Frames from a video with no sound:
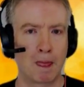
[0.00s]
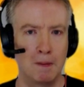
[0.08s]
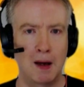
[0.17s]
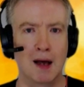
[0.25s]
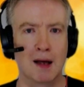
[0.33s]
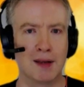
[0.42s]

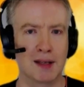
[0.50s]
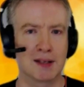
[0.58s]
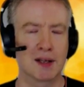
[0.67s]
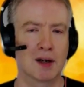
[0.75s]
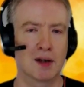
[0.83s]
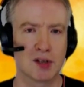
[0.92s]
uh, that's
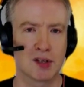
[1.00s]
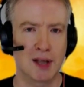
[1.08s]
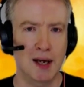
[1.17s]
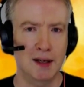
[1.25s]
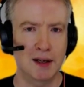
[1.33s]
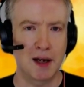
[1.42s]
the current
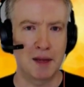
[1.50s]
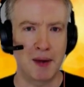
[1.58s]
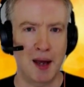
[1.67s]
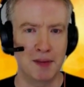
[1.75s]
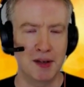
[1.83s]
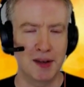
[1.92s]
state, and I'm
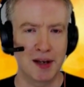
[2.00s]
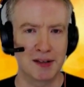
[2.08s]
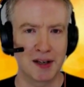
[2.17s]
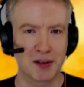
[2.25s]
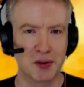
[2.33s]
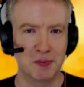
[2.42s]
happy that
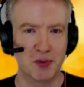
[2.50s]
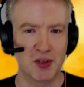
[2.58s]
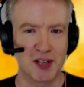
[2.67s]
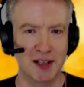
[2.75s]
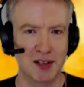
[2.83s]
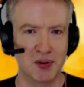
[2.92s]
I could
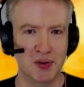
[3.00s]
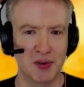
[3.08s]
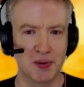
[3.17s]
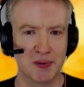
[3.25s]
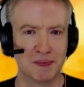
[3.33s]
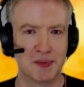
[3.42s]
present it to
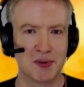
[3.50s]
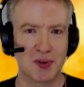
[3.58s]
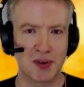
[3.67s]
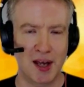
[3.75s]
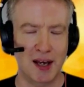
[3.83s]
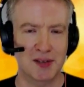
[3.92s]
you. So
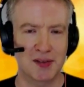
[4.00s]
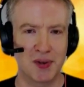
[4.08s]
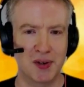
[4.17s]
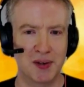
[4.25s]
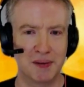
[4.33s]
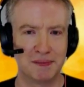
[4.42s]
thanks for
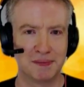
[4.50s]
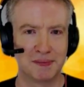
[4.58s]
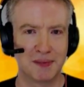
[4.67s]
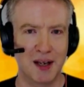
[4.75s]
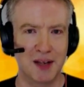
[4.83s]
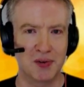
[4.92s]
your
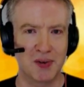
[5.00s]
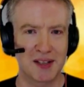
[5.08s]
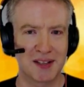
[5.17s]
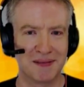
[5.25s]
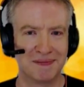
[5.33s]
interest.